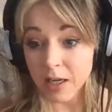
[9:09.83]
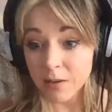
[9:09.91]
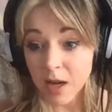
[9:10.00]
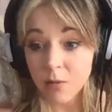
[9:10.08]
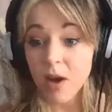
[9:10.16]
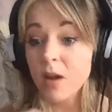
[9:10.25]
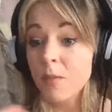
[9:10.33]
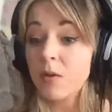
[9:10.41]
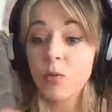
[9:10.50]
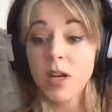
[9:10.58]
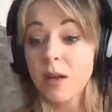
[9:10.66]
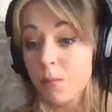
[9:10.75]
I recommend
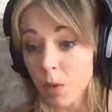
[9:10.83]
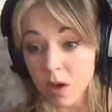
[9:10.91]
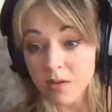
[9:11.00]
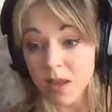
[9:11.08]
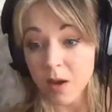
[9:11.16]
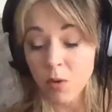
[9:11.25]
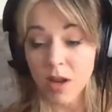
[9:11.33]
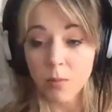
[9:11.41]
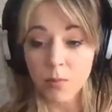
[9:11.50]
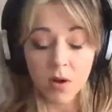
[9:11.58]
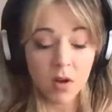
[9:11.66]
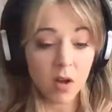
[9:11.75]
reading books. I read a
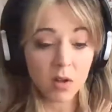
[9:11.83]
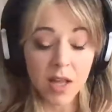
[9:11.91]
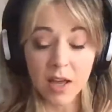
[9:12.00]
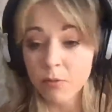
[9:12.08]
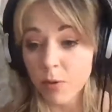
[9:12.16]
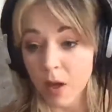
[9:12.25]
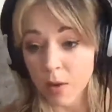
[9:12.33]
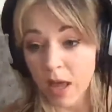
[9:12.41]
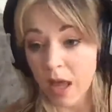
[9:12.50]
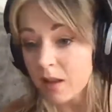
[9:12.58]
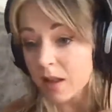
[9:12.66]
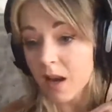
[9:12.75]
book called Life Without
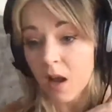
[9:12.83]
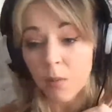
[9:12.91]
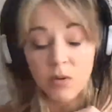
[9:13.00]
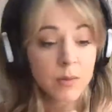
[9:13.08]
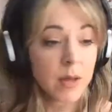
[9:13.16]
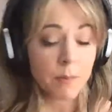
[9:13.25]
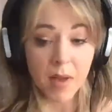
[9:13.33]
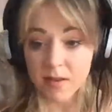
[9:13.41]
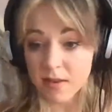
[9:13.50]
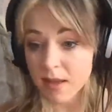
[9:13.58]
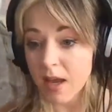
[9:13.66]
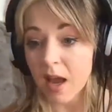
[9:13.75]
Ed that helped me immensely.